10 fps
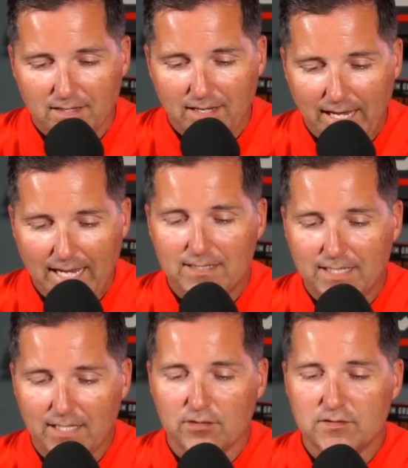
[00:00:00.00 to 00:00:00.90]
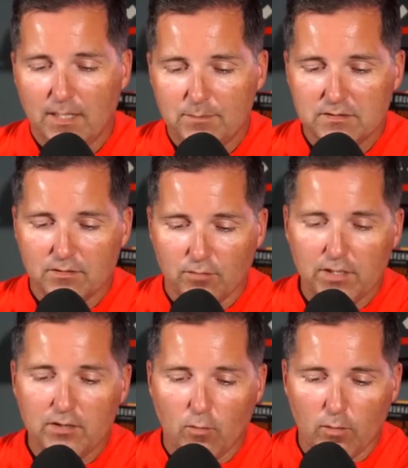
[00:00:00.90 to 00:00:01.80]
had the interception, the rookie
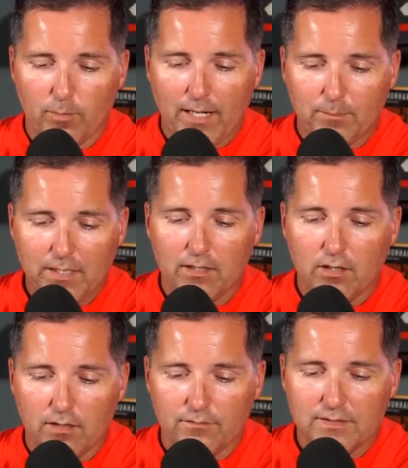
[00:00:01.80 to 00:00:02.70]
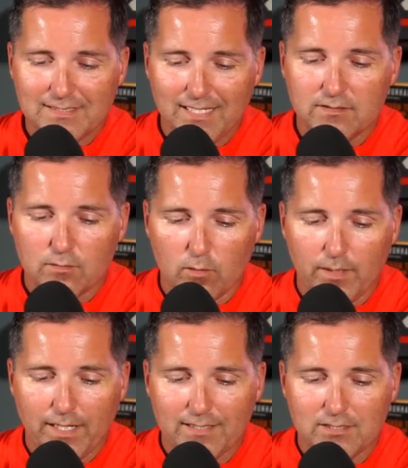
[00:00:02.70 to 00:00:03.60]
cornerback picking off Saints
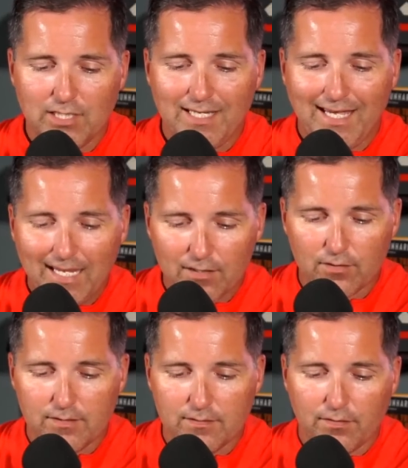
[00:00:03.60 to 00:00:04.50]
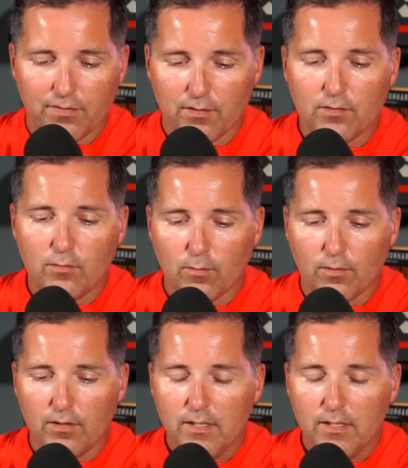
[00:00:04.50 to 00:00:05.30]
quarterback Jake Haener in the third quarter